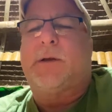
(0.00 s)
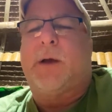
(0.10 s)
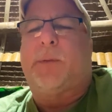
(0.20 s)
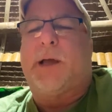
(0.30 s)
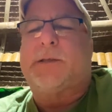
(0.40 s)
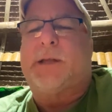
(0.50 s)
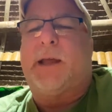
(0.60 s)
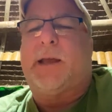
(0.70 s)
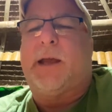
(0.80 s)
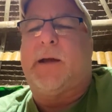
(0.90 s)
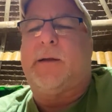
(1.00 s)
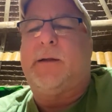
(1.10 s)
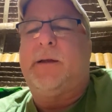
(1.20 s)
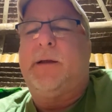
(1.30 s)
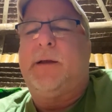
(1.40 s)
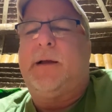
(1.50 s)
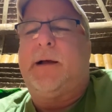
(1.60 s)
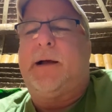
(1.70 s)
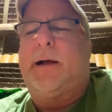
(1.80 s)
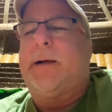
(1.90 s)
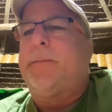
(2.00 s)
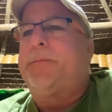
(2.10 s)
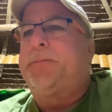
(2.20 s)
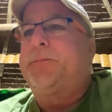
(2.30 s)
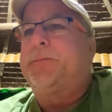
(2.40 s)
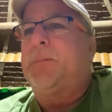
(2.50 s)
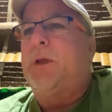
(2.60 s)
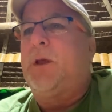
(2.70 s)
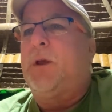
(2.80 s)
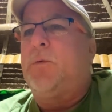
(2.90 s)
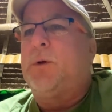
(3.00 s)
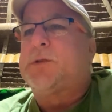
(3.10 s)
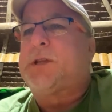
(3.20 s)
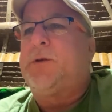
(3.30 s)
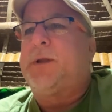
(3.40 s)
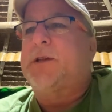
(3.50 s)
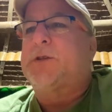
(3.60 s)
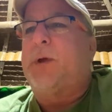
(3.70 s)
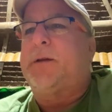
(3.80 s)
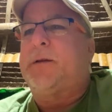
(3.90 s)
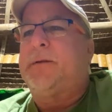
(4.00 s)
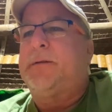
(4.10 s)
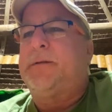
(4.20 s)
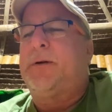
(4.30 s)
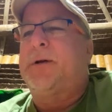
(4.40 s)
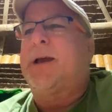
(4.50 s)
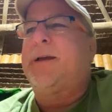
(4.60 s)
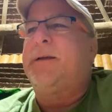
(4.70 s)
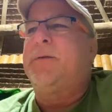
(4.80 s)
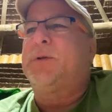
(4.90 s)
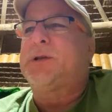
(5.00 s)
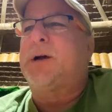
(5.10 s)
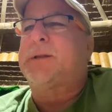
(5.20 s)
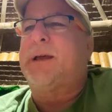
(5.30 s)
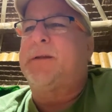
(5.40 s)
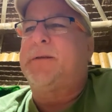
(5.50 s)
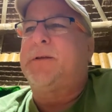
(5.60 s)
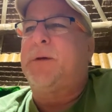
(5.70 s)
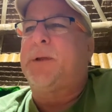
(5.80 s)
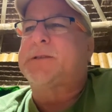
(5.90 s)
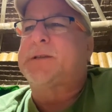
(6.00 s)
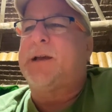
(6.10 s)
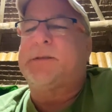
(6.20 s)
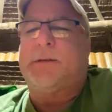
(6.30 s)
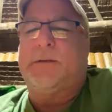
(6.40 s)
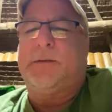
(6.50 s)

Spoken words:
God bless. Take care. We'll see you next week. Okay? And we'll talk then. God bless, guys.